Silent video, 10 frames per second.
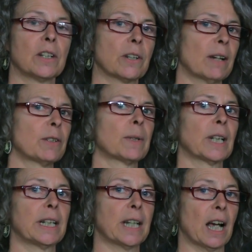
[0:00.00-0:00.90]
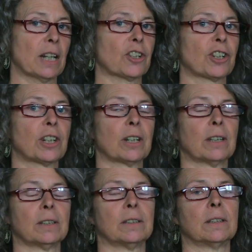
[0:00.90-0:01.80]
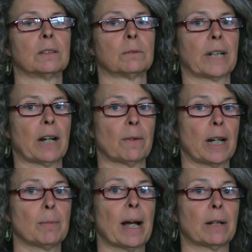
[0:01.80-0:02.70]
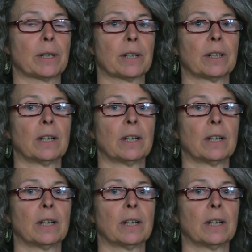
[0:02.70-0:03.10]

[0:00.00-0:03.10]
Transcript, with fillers: So I was really touched when I read about